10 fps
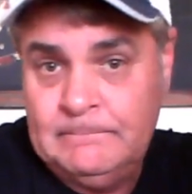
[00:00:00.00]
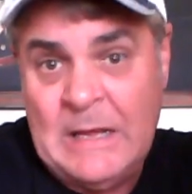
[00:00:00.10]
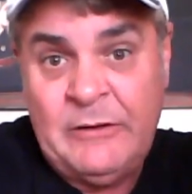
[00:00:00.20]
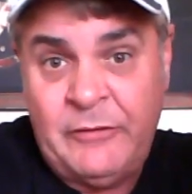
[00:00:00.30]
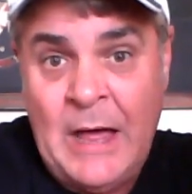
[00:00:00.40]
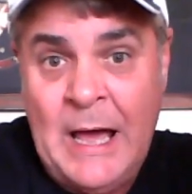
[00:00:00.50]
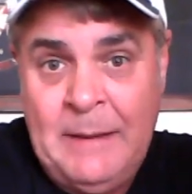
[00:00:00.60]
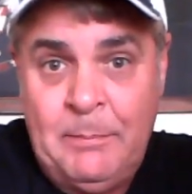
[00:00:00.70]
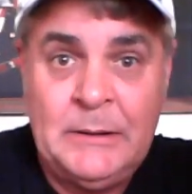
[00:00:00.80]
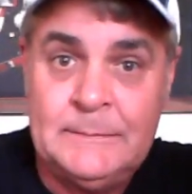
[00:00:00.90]
That's the
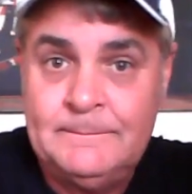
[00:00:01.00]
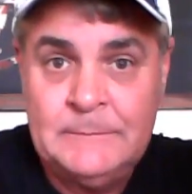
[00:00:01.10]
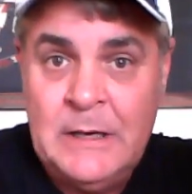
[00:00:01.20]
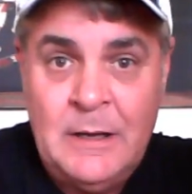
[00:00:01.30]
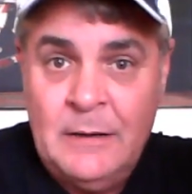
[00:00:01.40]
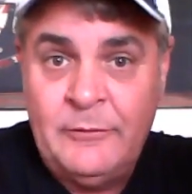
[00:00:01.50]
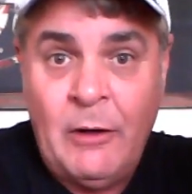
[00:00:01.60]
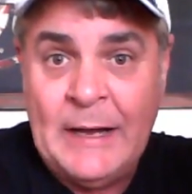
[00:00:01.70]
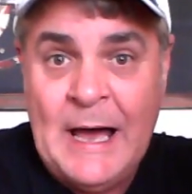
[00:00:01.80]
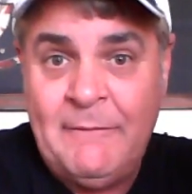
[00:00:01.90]
hype. That's
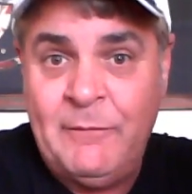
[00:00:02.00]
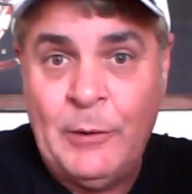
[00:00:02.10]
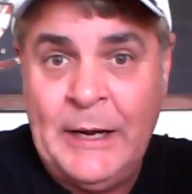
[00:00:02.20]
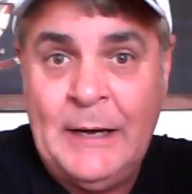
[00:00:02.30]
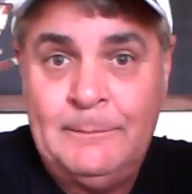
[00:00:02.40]
all I got for you.